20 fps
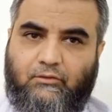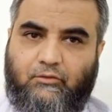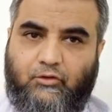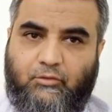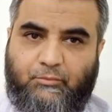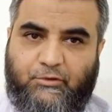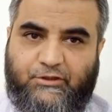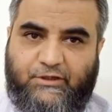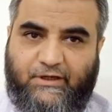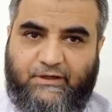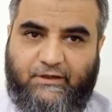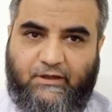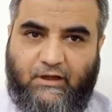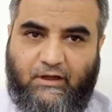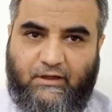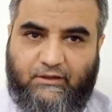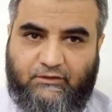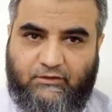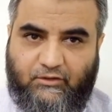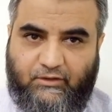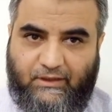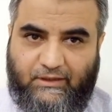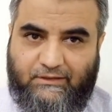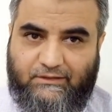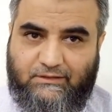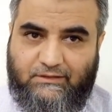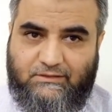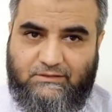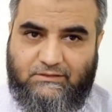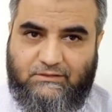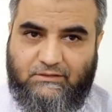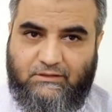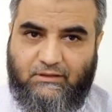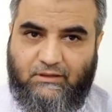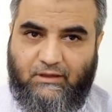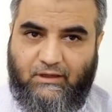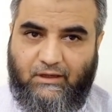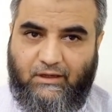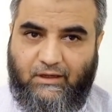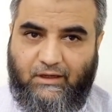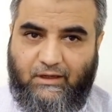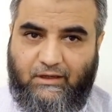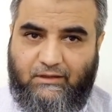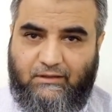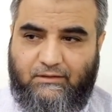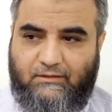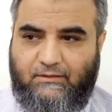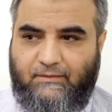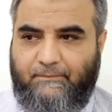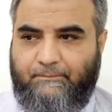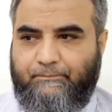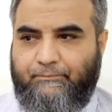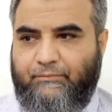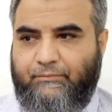rheumatoid arthritis and